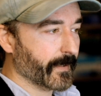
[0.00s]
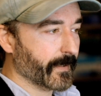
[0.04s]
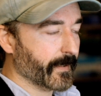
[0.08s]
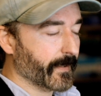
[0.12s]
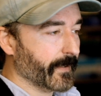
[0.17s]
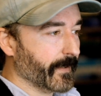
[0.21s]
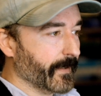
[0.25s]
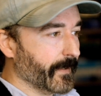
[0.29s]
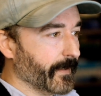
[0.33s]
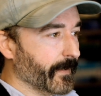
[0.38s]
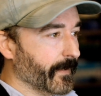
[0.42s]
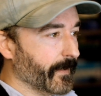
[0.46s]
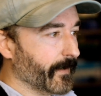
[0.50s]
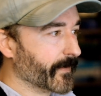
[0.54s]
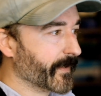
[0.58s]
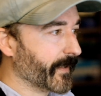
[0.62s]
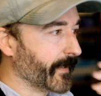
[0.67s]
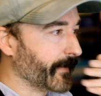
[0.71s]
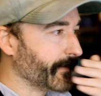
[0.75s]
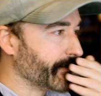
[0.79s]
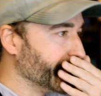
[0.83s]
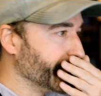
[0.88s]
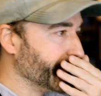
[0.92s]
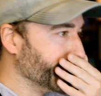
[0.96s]
Okay,
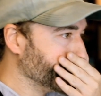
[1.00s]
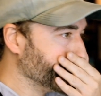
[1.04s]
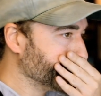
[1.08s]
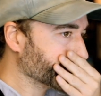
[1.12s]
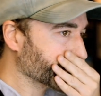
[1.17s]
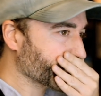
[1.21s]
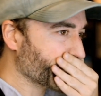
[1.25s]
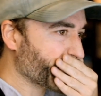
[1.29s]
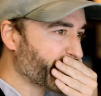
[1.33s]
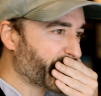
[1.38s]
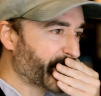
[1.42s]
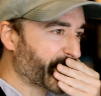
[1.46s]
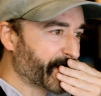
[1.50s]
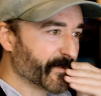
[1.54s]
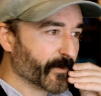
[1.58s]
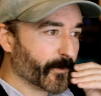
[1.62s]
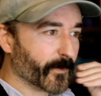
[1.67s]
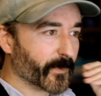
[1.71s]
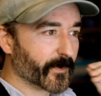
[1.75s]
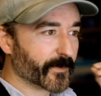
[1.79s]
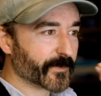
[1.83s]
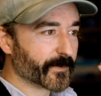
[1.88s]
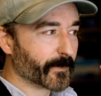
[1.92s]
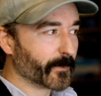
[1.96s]
so
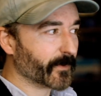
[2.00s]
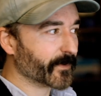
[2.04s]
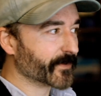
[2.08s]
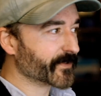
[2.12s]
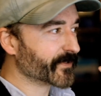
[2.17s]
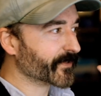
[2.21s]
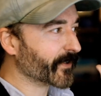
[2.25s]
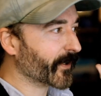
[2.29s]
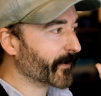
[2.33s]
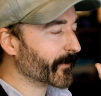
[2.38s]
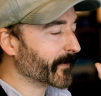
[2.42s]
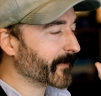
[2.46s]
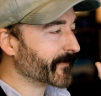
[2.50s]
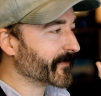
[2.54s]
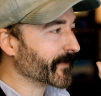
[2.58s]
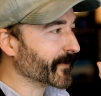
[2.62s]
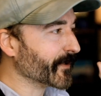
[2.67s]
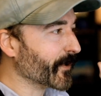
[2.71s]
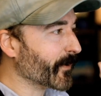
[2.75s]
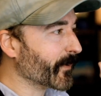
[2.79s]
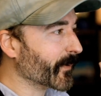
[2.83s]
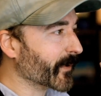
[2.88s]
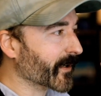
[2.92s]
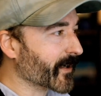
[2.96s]
we'll start with the
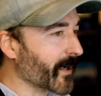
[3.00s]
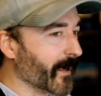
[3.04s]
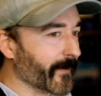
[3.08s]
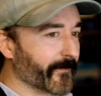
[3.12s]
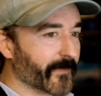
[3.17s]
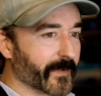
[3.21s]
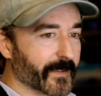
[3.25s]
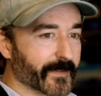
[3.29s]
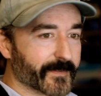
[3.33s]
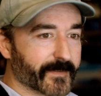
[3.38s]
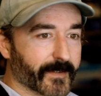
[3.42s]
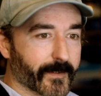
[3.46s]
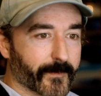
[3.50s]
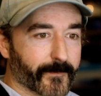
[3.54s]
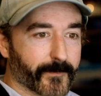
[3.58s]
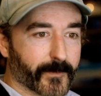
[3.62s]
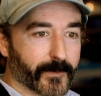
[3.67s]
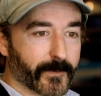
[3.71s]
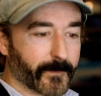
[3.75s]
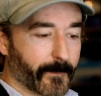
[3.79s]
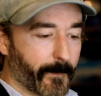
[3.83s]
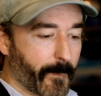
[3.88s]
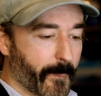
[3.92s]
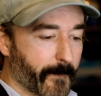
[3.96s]
lower confidence interval,
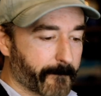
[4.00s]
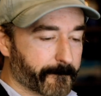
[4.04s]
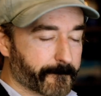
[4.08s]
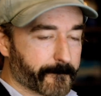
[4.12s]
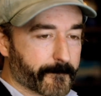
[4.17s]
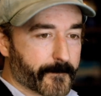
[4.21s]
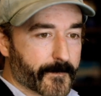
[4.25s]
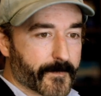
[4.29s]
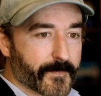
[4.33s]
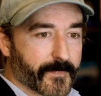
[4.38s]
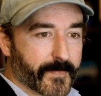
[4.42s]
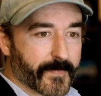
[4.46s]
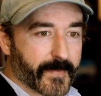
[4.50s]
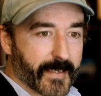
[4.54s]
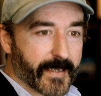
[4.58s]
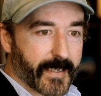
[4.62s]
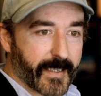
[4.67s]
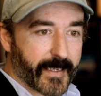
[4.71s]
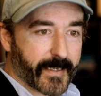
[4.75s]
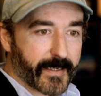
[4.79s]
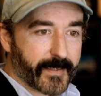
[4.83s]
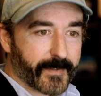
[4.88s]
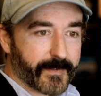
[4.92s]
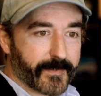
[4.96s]

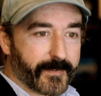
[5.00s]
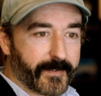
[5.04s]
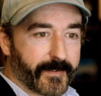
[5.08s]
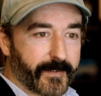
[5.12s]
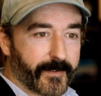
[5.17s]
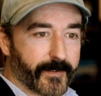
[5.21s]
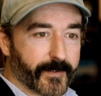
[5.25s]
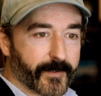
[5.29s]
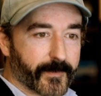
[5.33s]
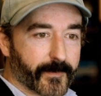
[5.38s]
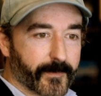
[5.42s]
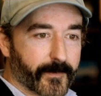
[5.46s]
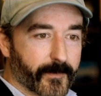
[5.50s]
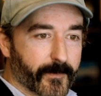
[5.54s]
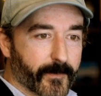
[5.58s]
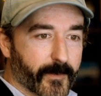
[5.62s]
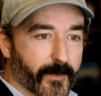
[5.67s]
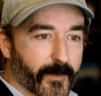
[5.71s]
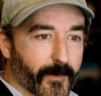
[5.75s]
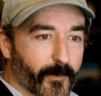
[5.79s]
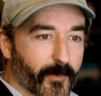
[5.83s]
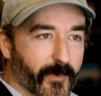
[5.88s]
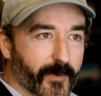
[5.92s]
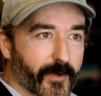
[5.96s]
and here
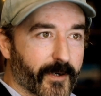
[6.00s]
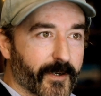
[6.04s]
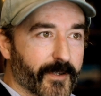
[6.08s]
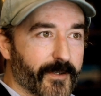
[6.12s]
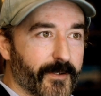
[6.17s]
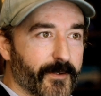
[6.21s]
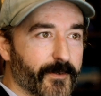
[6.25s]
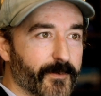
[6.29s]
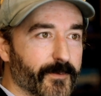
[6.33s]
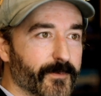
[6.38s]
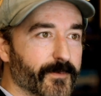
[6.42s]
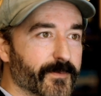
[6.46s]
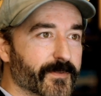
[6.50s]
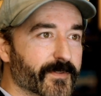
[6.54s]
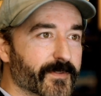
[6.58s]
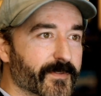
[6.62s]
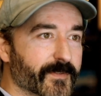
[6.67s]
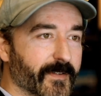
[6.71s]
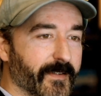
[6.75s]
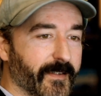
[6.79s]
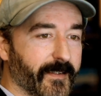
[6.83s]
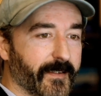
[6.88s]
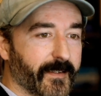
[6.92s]
we're going to use the